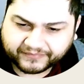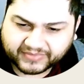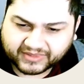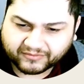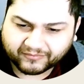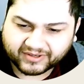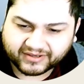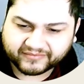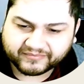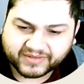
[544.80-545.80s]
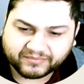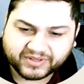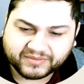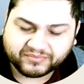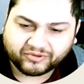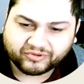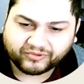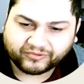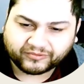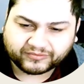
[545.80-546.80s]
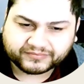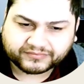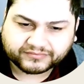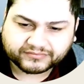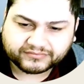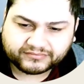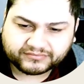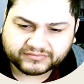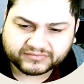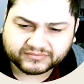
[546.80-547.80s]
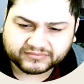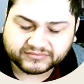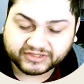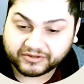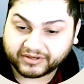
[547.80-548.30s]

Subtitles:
when I've met people who, I